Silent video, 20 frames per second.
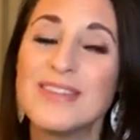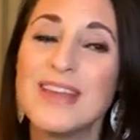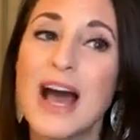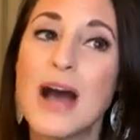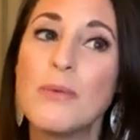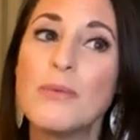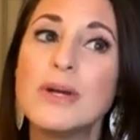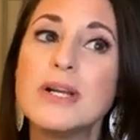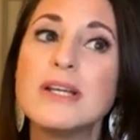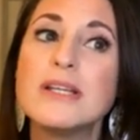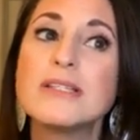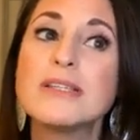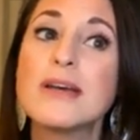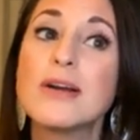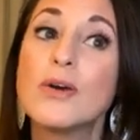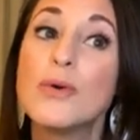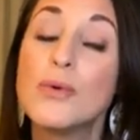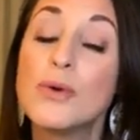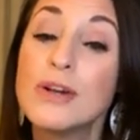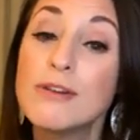That one is
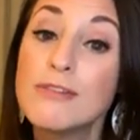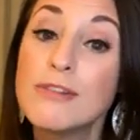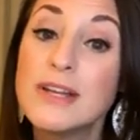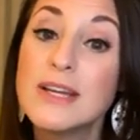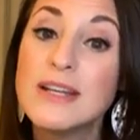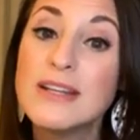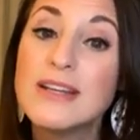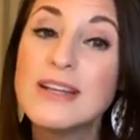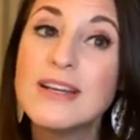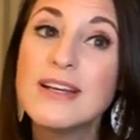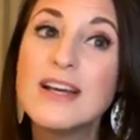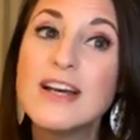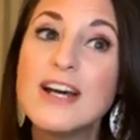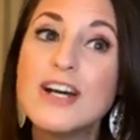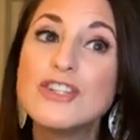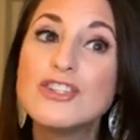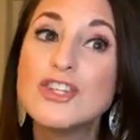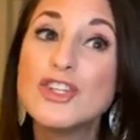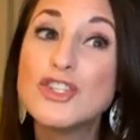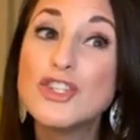equivalent
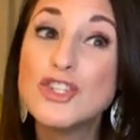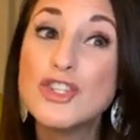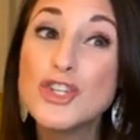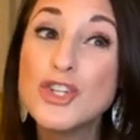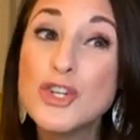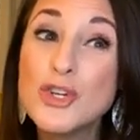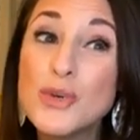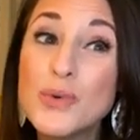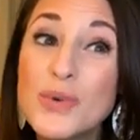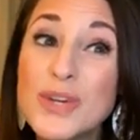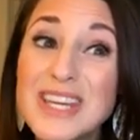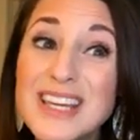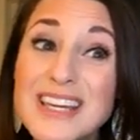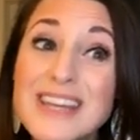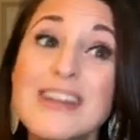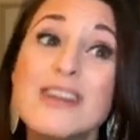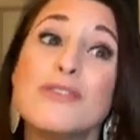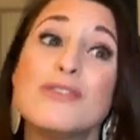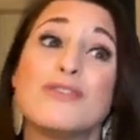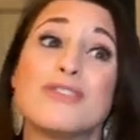to 2
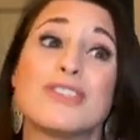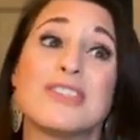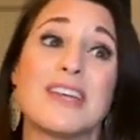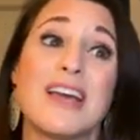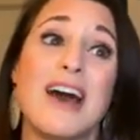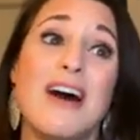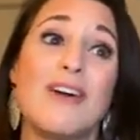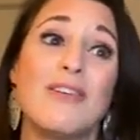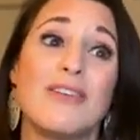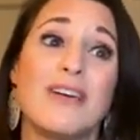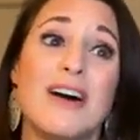Eagle Scout